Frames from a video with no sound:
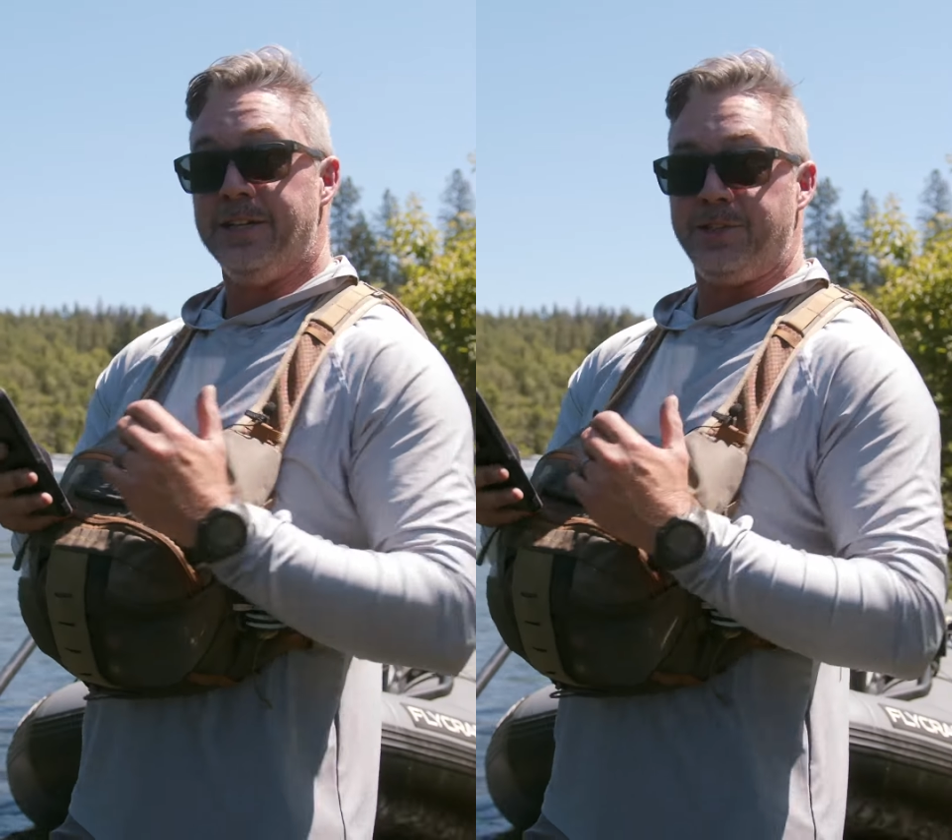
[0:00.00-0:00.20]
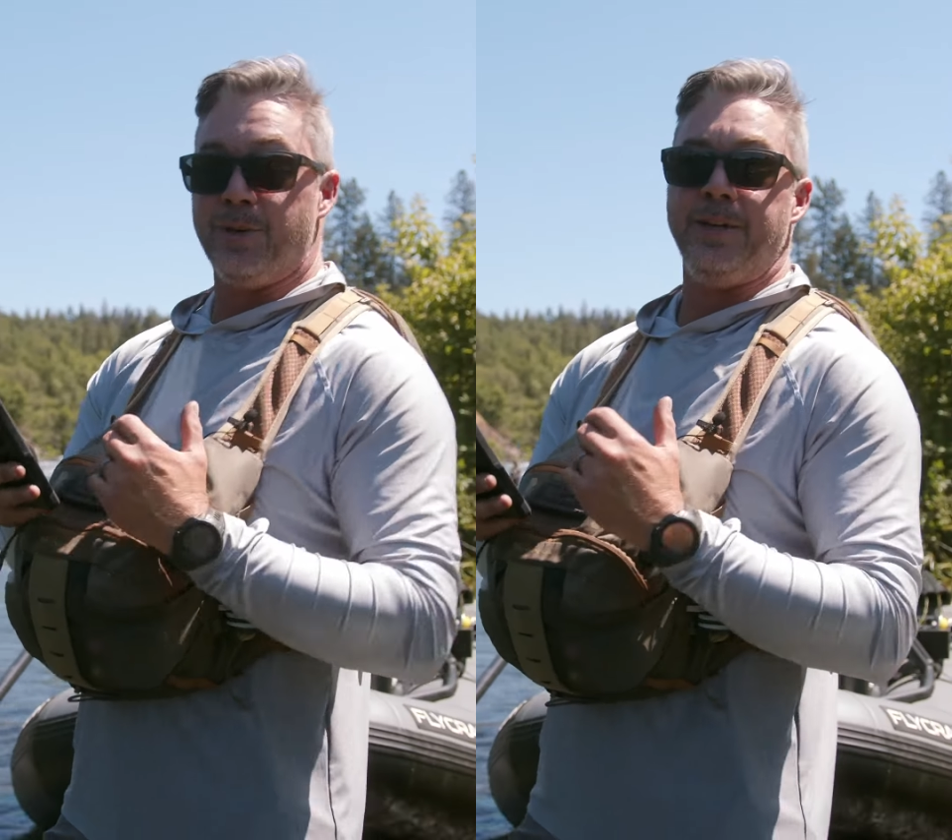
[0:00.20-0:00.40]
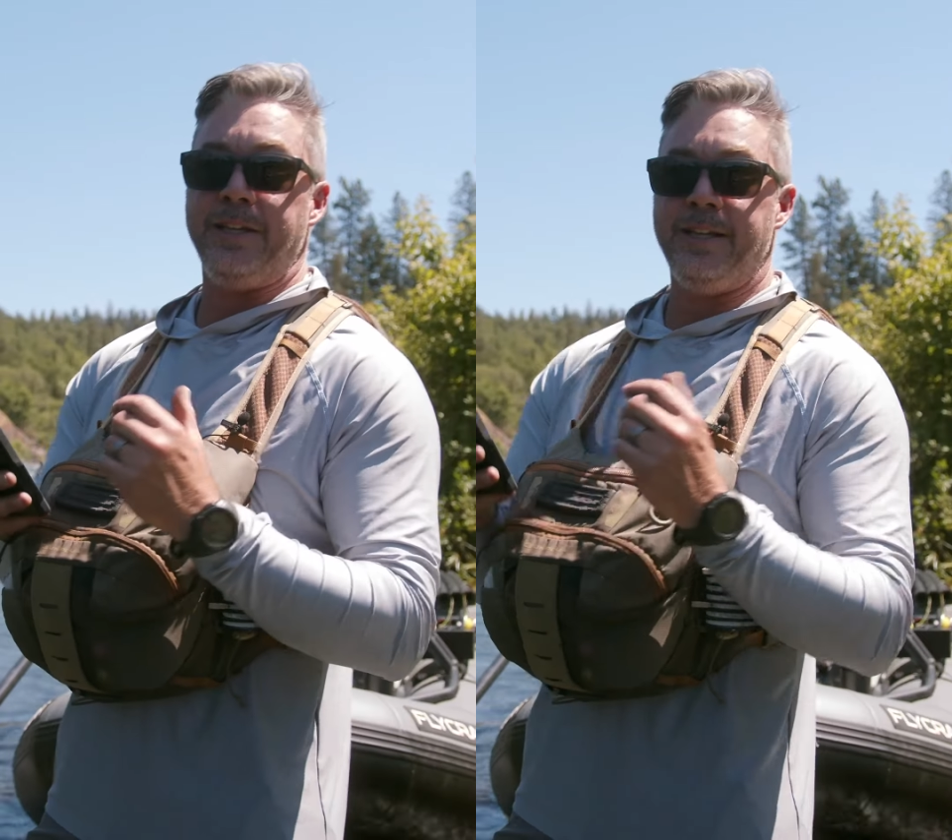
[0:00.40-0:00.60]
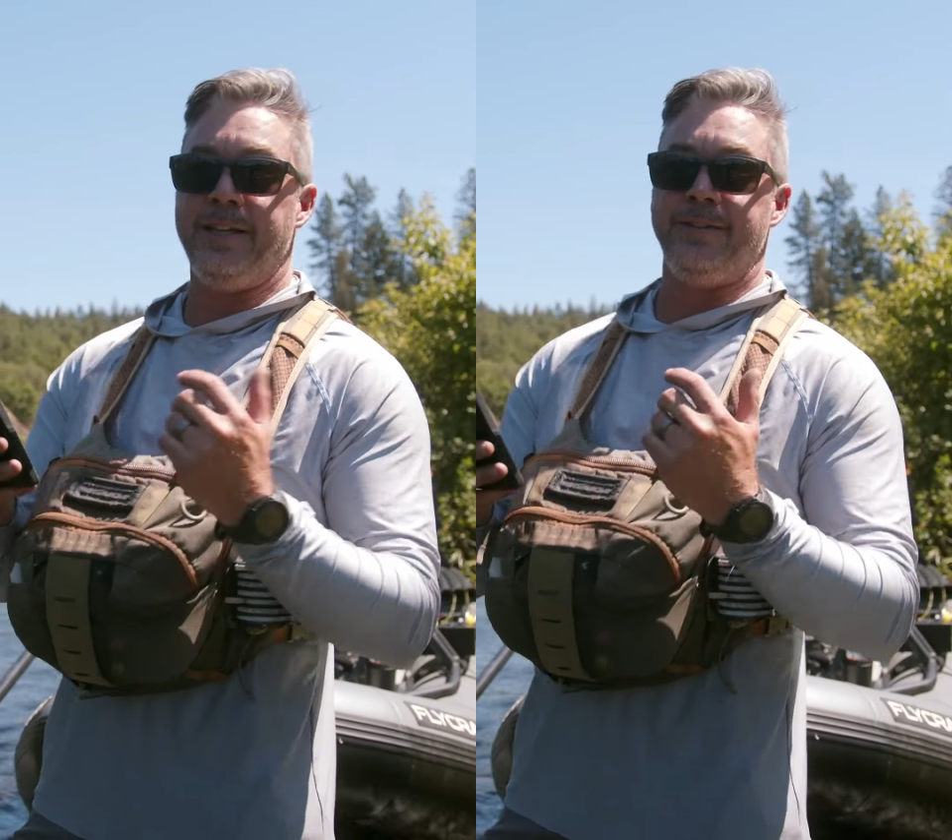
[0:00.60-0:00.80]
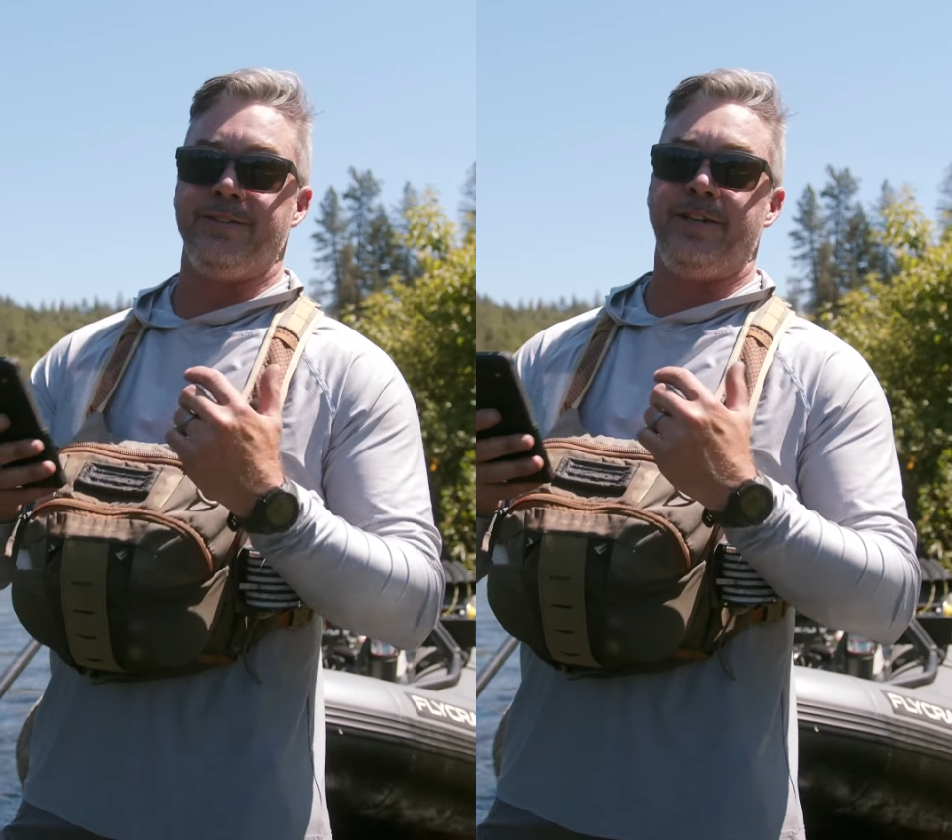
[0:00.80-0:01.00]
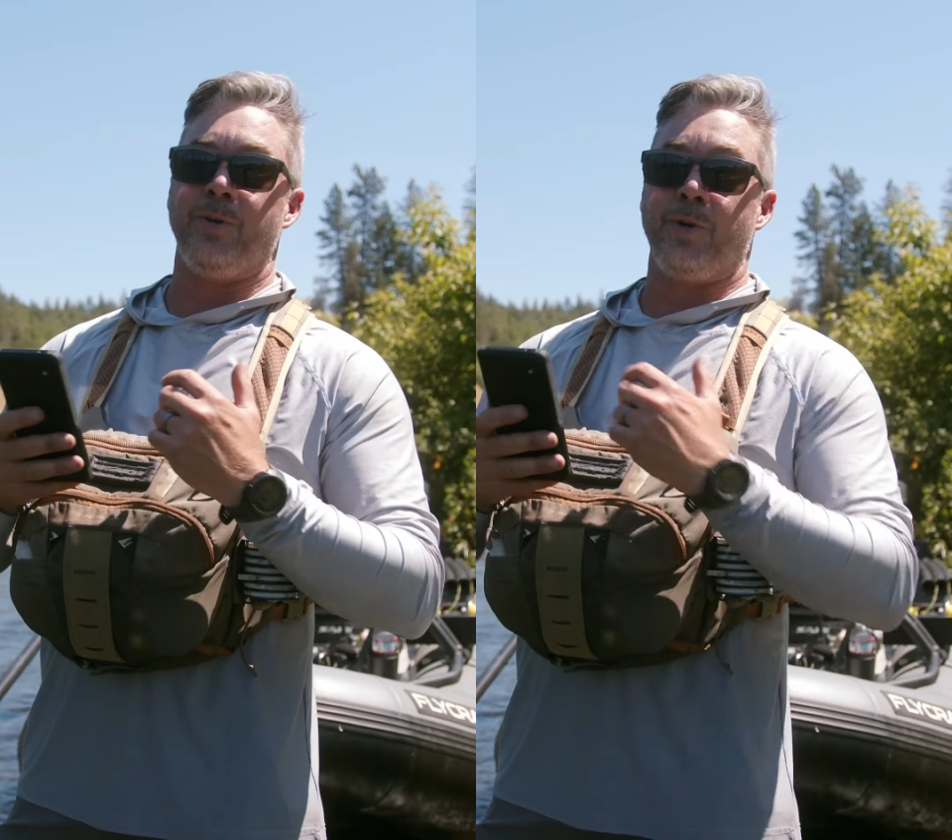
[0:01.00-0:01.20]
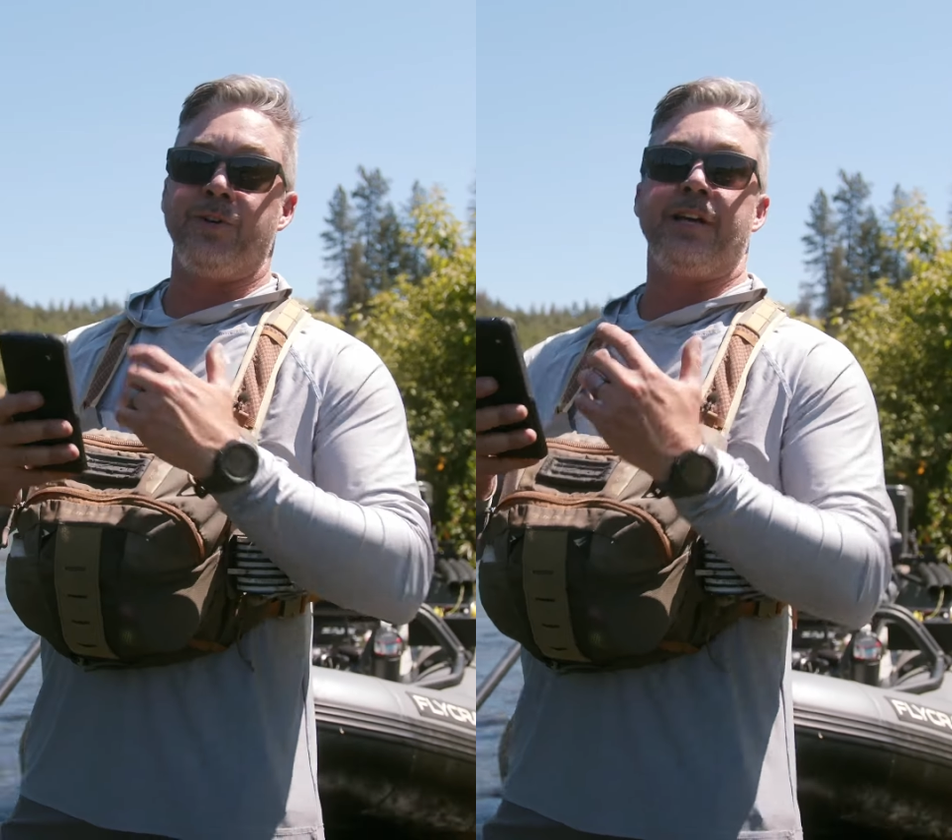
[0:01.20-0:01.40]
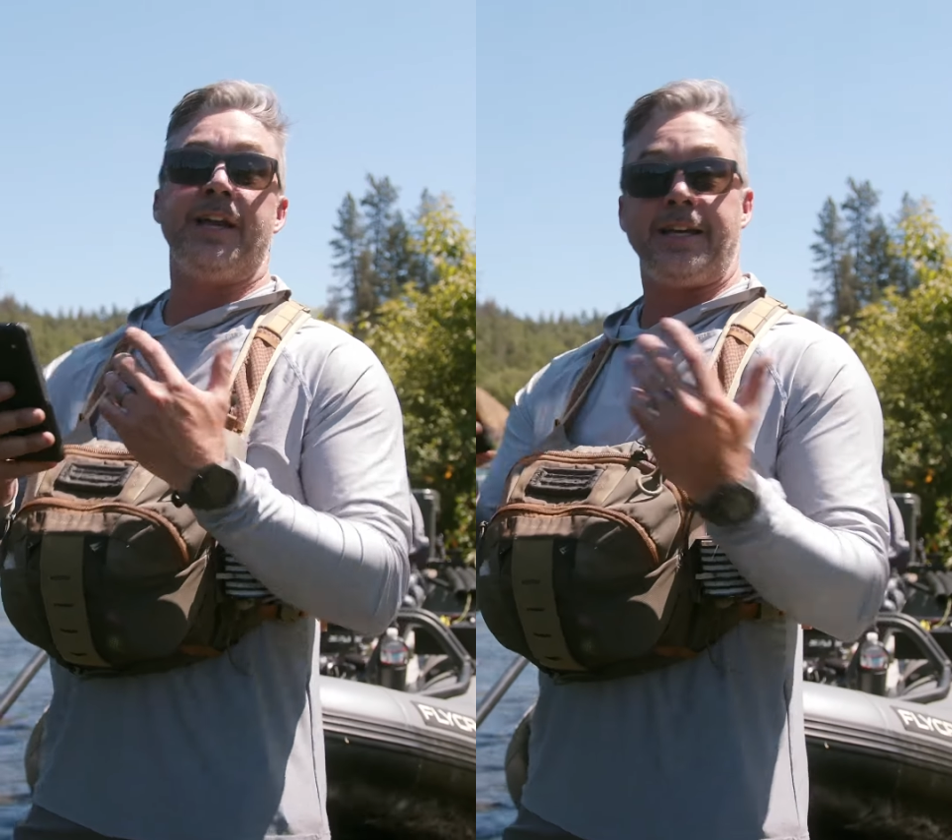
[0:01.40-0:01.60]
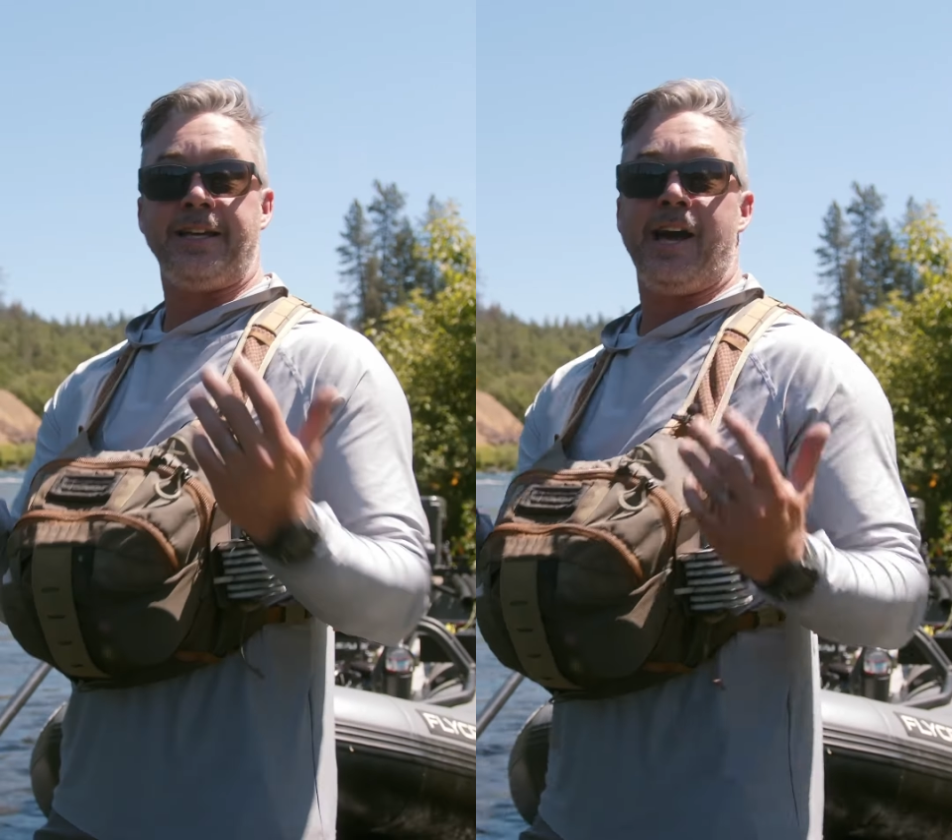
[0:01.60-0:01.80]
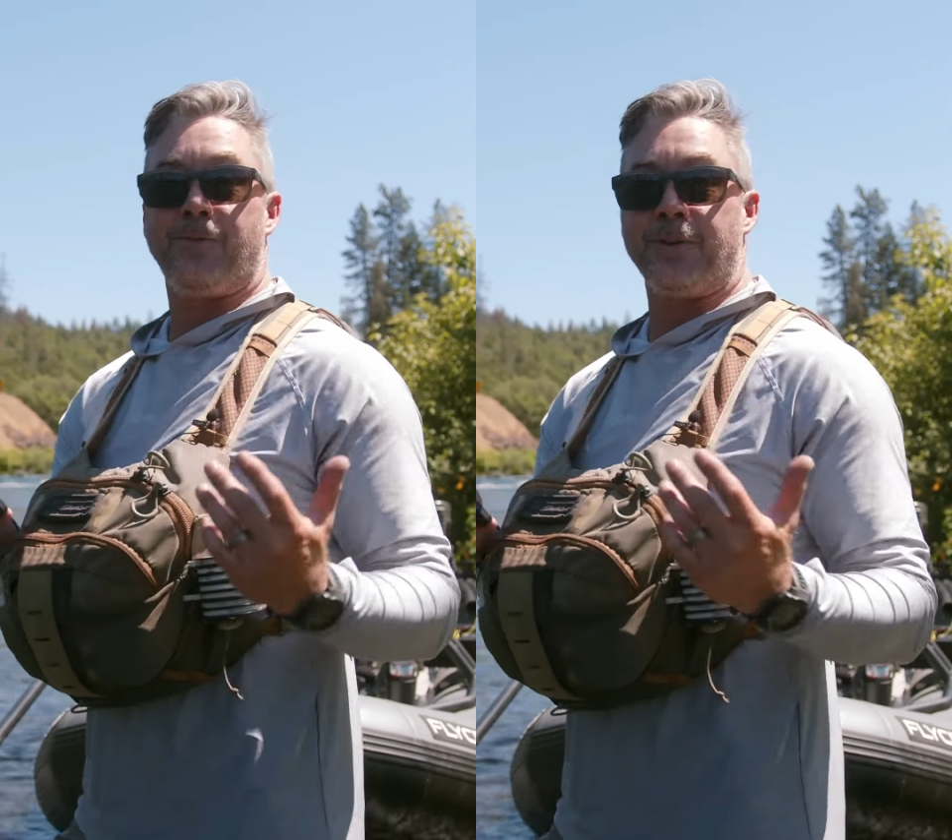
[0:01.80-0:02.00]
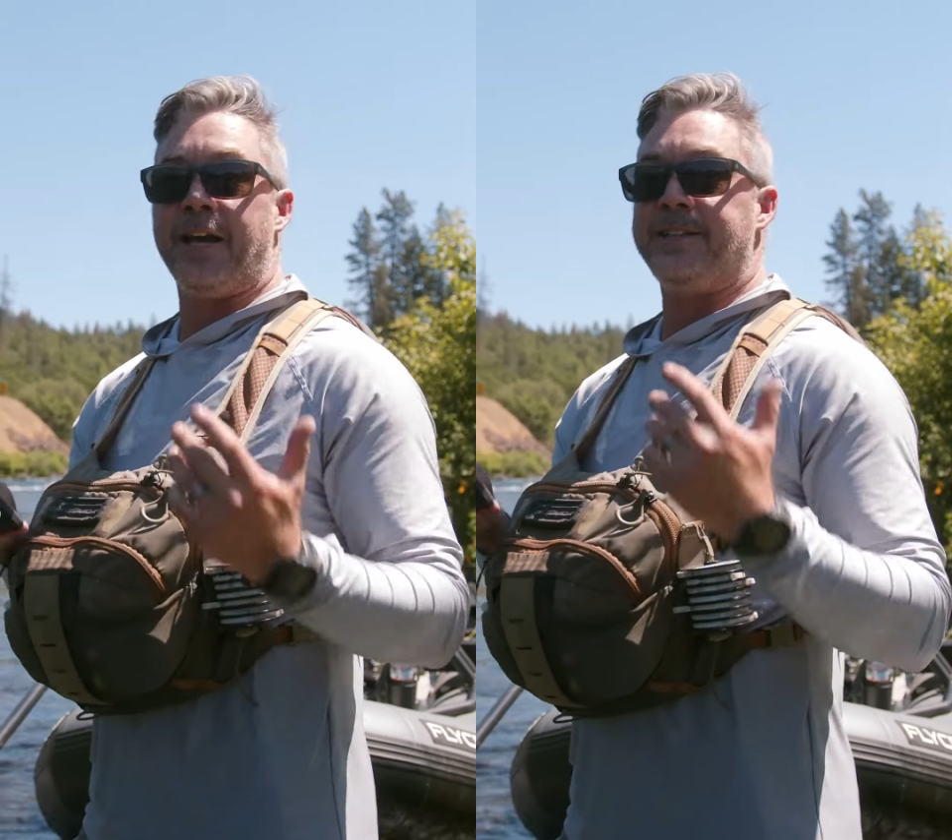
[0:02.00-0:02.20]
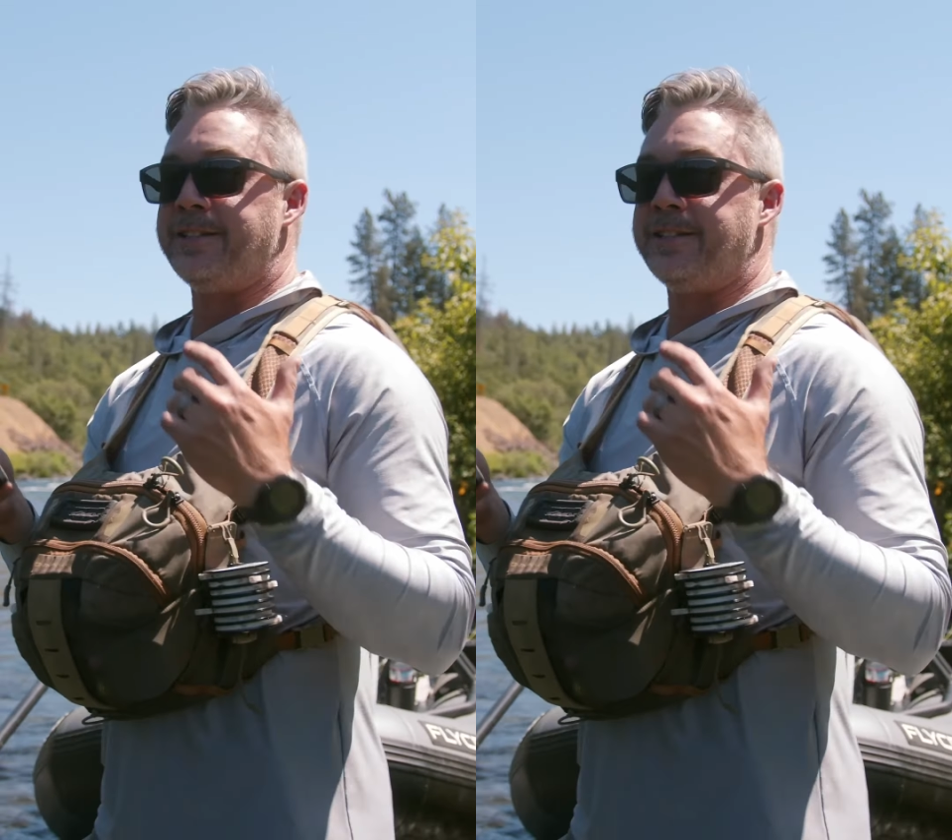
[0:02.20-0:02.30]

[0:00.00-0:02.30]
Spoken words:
So in order to kind of account for that,